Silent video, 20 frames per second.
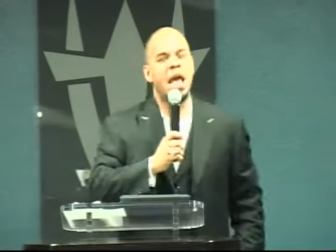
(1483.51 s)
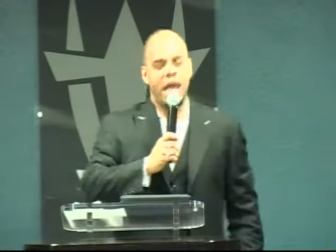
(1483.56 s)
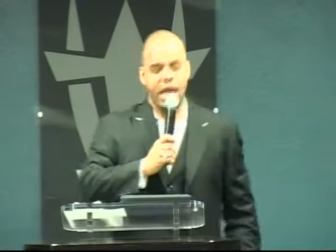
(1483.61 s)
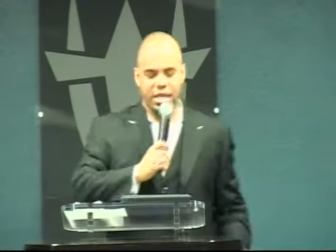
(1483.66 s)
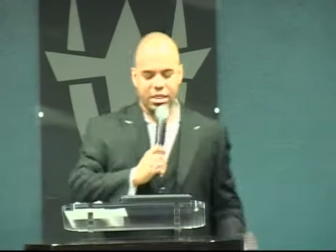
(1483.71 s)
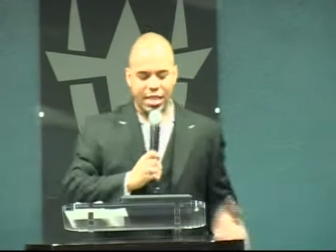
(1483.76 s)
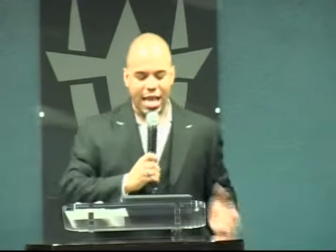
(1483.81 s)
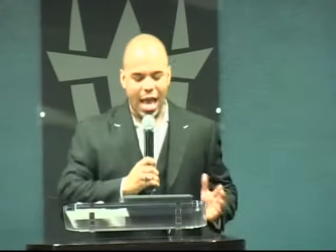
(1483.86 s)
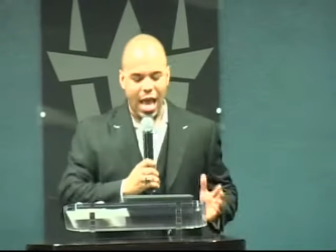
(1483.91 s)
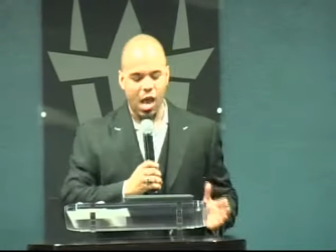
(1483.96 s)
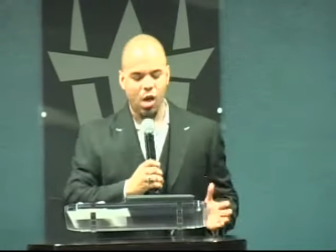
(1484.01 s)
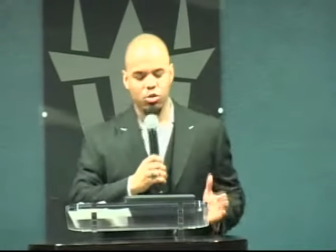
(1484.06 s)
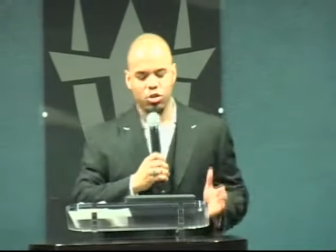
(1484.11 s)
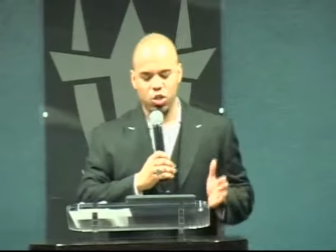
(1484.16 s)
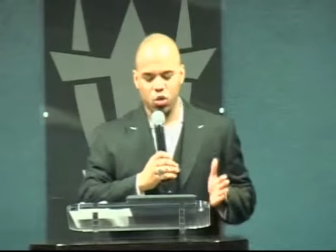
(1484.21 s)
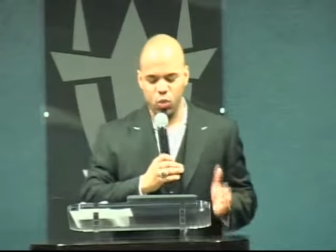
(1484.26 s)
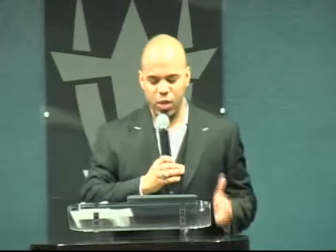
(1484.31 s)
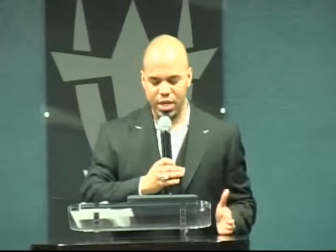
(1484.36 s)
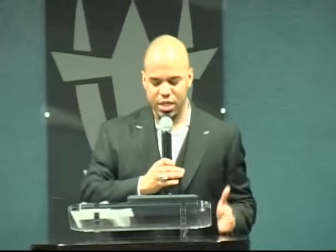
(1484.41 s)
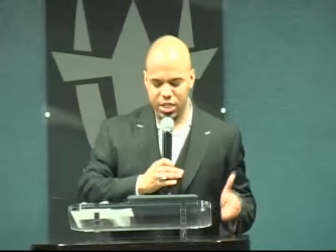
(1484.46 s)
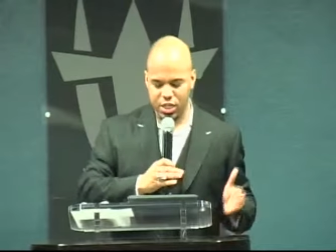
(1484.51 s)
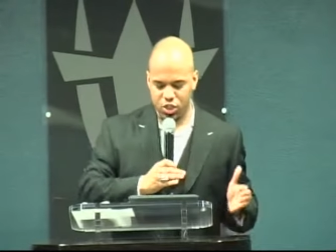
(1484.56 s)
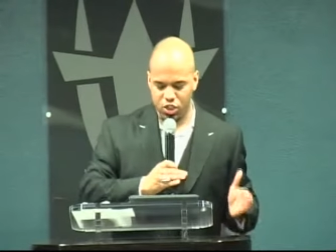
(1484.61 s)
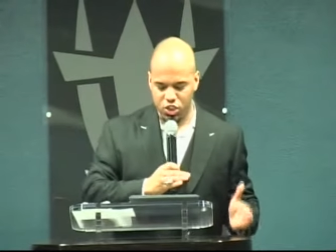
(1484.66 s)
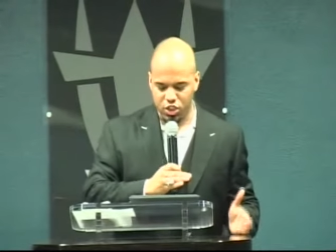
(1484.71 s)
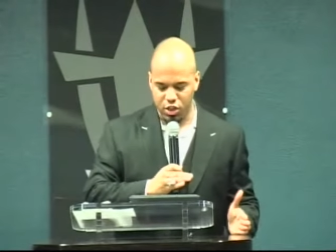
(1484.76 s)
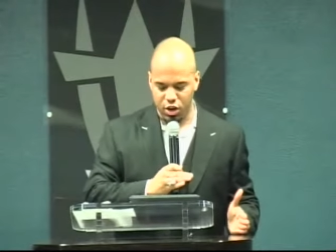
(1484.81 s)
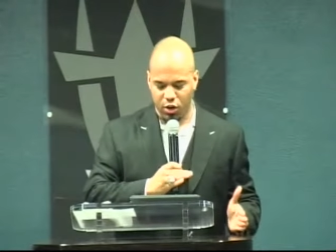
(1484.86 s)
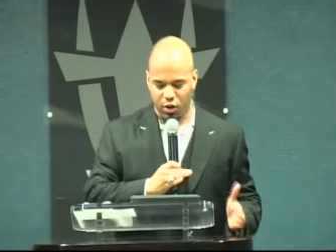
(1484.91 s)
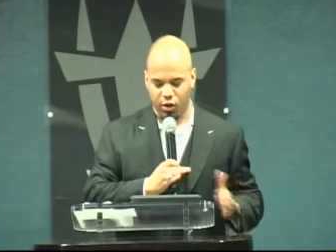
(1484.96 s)
is how do we
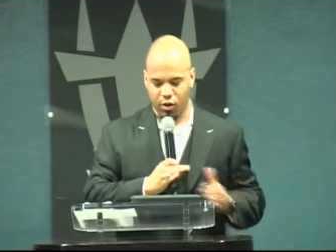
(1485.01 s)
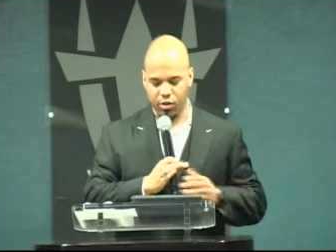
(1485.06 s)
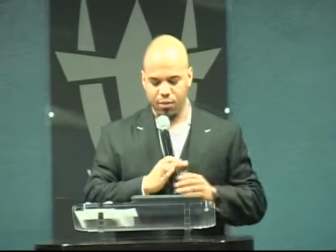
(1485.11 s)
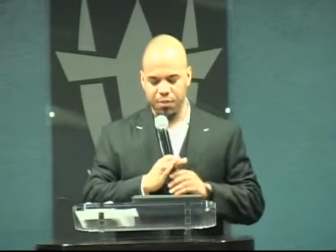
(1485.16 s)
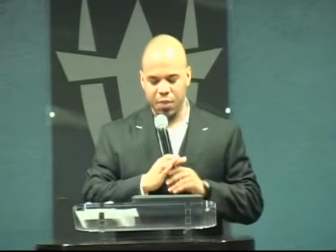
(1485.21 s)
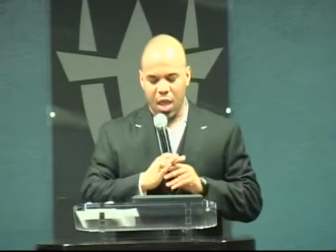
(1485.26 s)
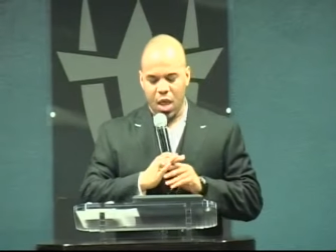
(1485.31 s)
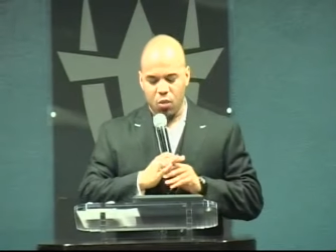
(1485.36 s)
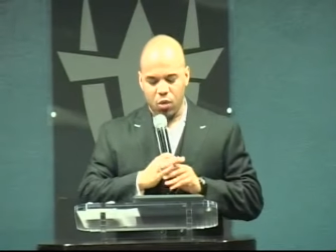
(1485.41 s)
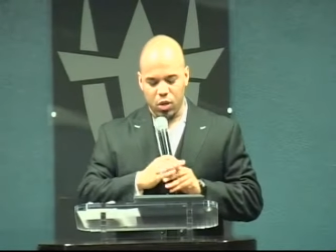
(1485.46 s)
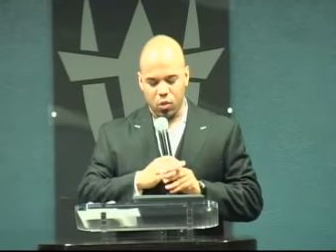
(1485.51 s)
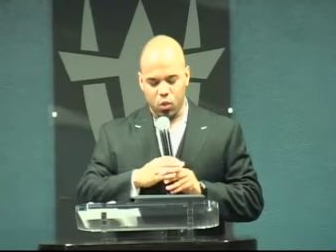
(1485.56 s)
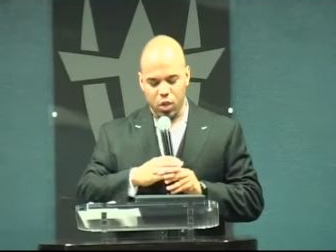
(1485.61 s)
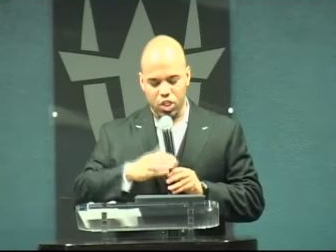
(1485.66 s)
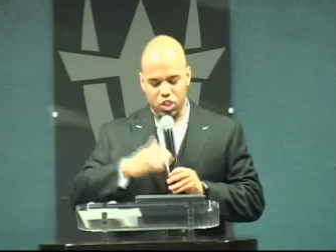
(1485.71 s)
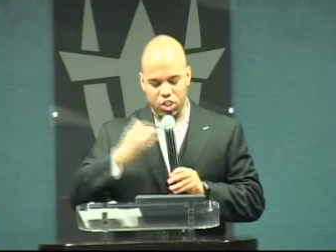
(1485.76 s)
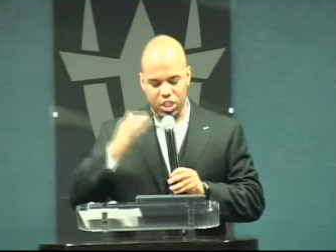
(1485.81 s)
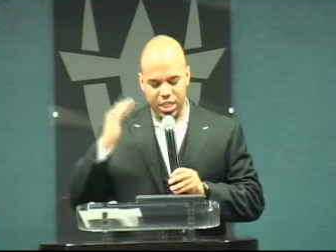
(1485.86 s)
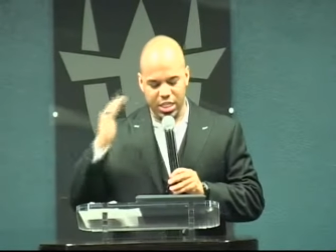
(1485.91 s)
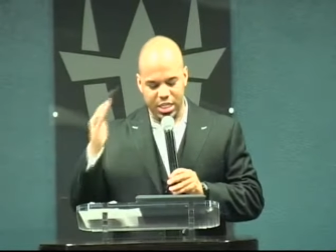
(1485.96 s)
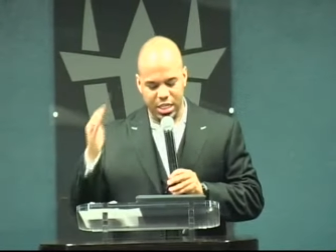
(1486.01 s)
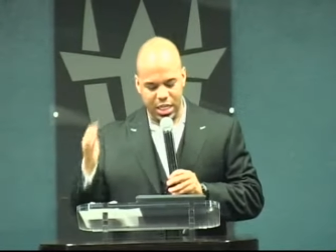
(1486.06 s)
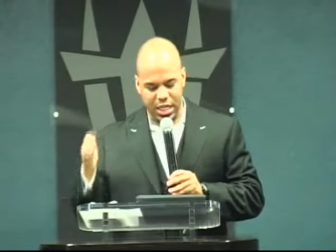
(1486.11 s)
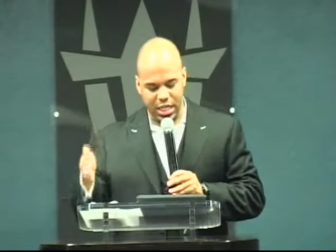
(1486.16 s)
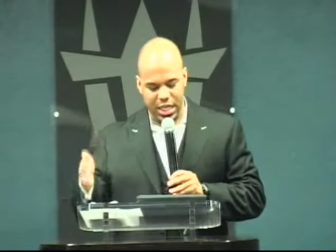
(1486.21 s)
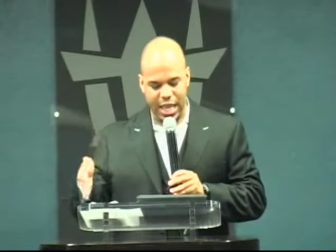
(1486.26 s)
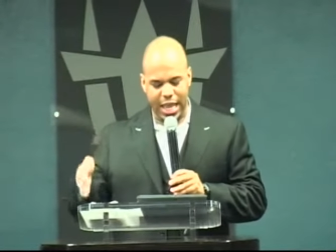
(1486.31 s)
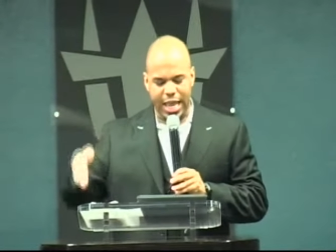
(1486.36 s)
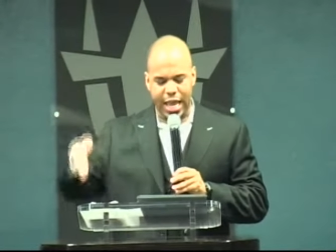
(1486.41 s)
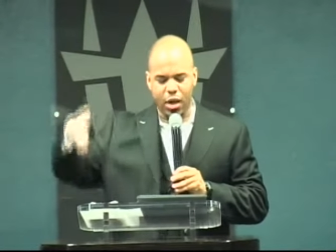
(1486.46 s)
discern when we should
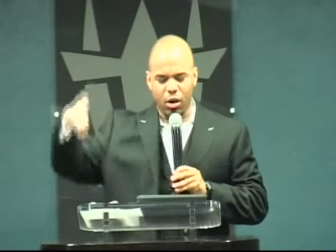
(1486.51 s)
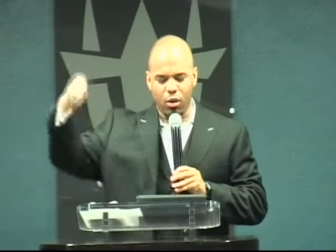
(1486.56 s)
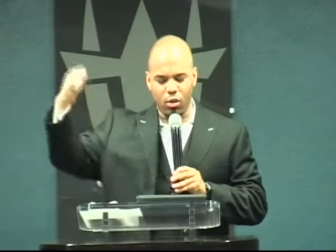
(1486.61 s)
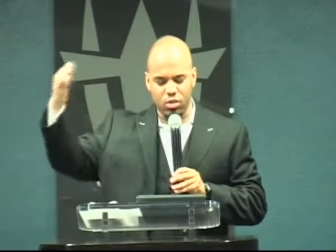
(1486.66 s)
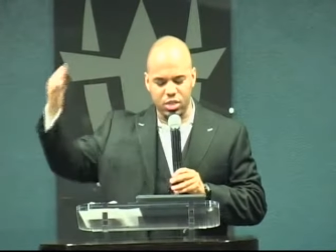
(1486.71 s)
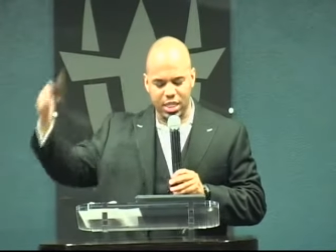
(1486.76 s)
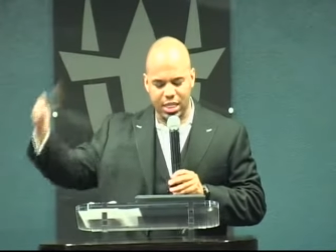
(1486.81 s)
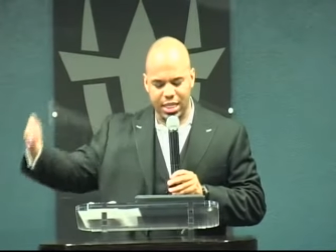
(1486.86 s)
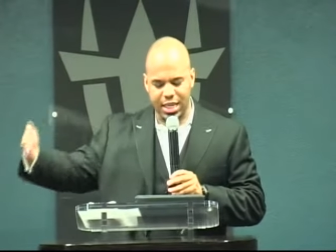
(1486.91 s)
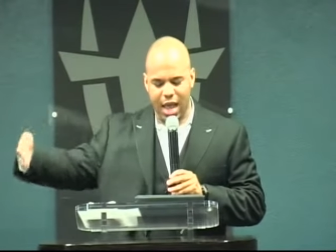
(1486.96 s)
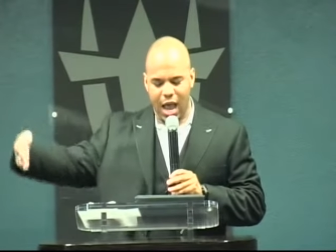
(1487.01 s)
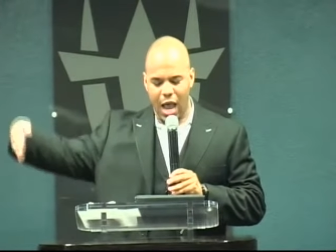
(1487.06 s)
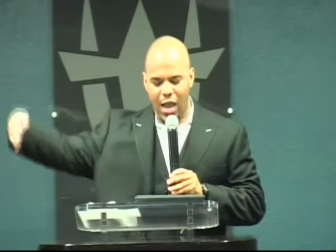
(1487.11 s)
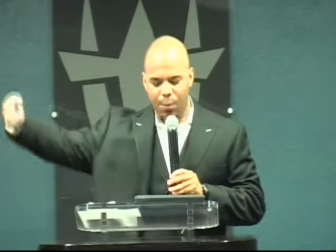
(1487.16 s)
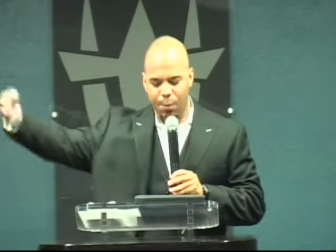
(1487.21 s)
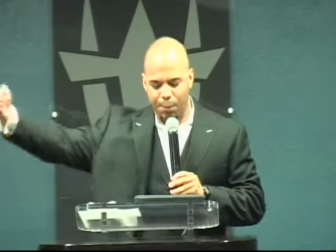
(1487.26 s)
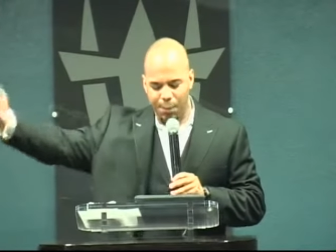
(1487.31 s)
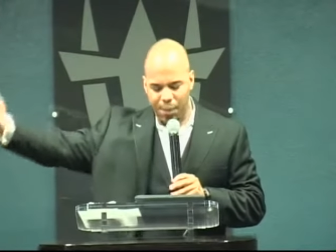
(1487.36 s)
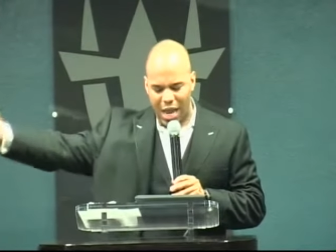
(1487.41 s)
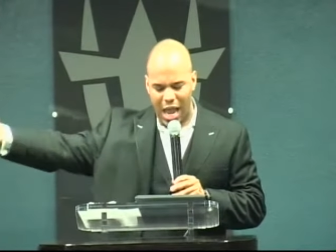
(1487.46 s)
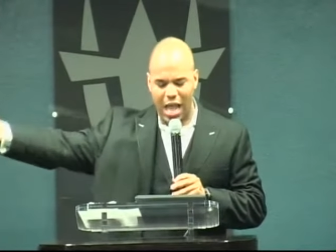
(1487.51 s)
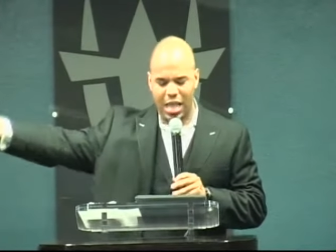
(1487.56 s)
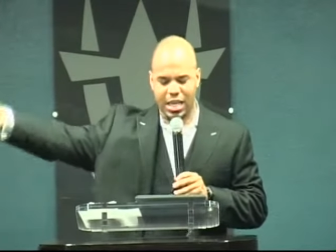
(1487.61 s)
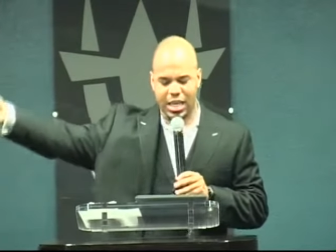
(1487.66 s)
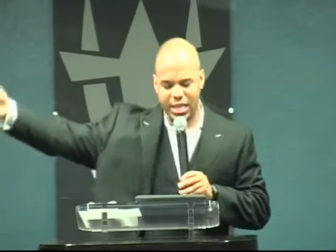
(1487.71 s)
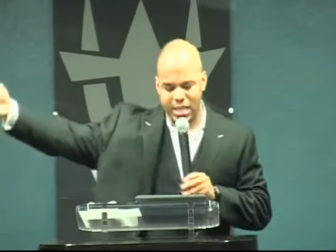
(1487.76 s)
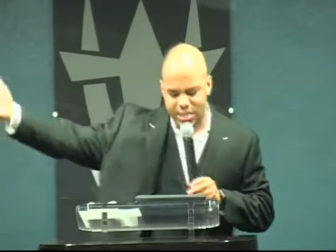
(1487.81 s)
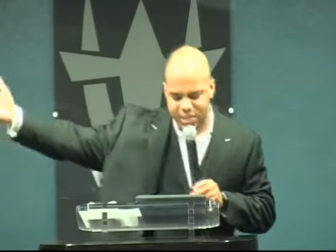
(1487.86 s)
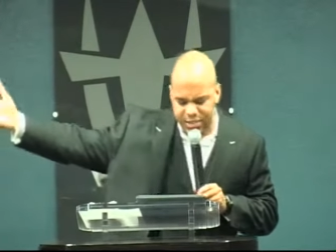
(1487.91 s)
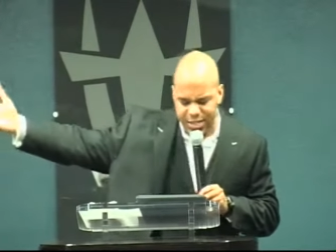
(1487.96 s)
yield to God
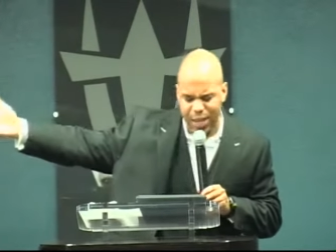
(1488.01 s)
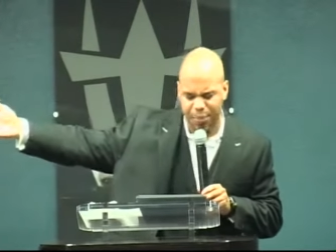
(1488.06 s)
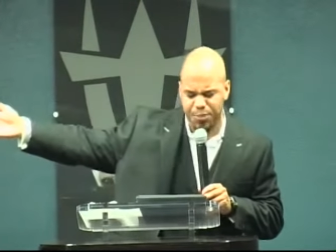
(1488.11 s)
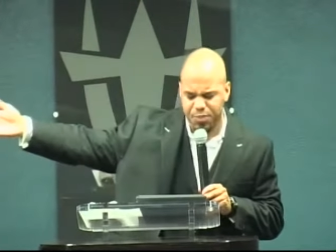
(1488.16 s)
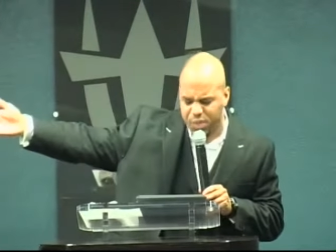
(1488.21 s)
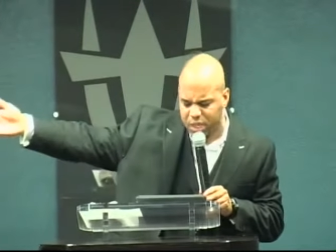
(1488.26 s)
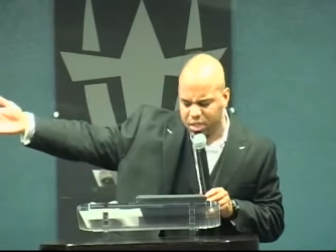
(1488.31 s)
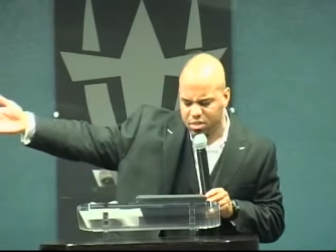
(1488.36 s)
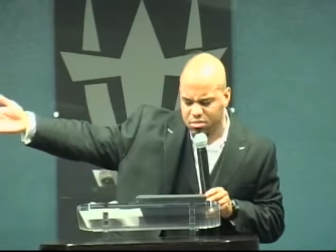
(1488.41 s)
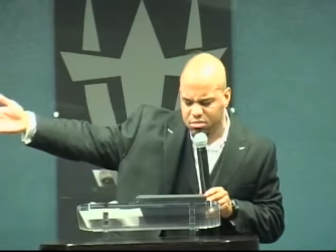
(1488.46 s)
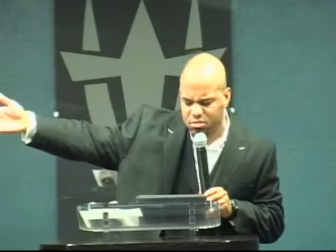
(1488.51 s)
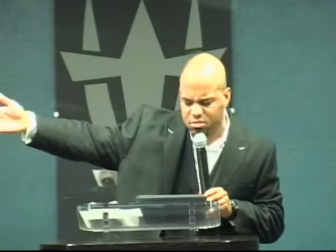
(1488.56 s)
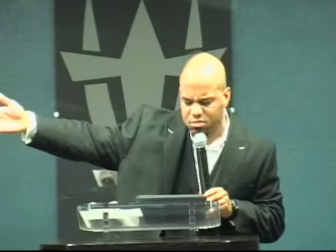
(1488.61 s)
blocking something